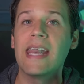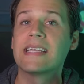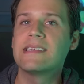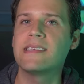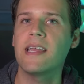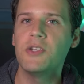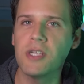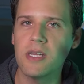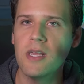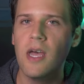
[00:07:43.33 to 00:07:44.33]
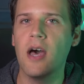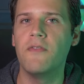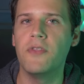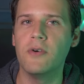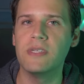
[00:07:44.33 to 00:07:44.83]
an extension
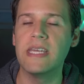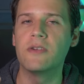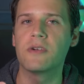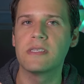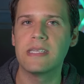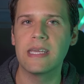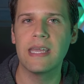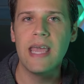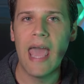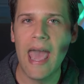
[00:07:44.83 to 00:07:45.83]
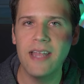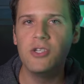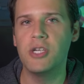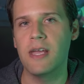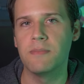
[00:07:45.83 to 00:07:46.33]
of those interesting head
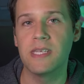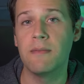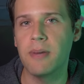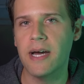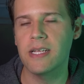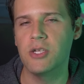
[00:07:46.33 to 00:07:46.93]
shapes and body